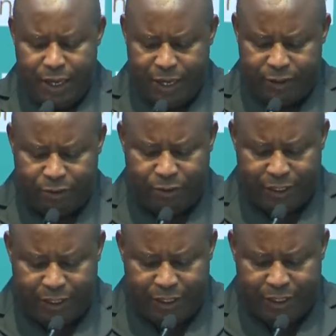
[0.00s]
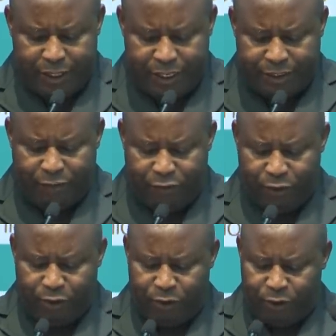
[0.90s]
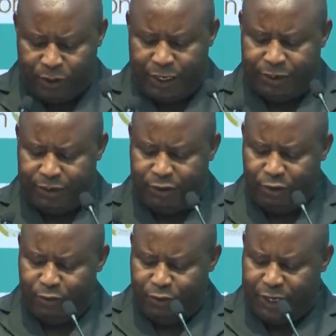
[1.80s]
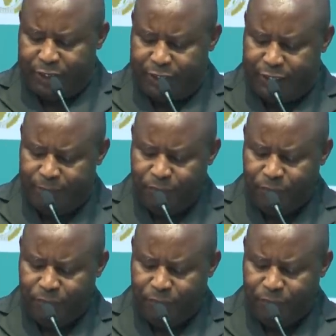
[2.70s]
et soutenir les efforts de transition verte,